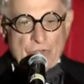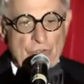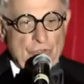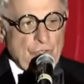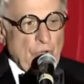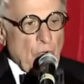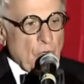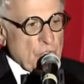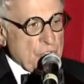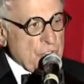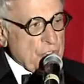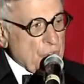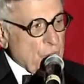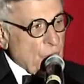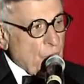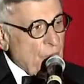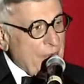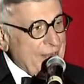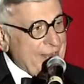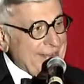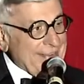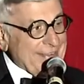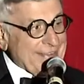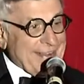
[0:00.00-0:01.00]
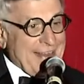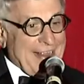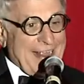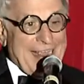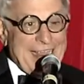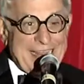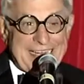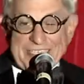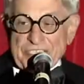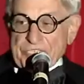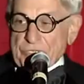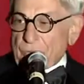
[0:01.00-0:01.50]
Don't you
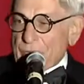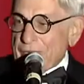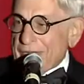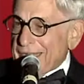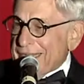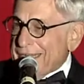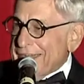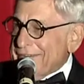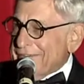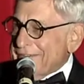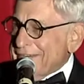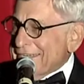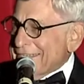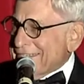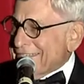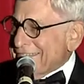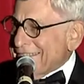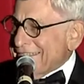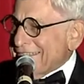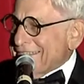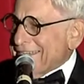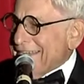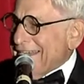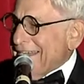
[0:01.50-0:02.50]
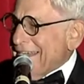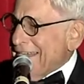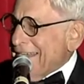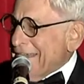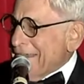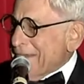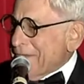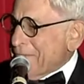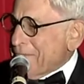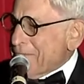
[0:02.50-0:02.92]
realize we're living today?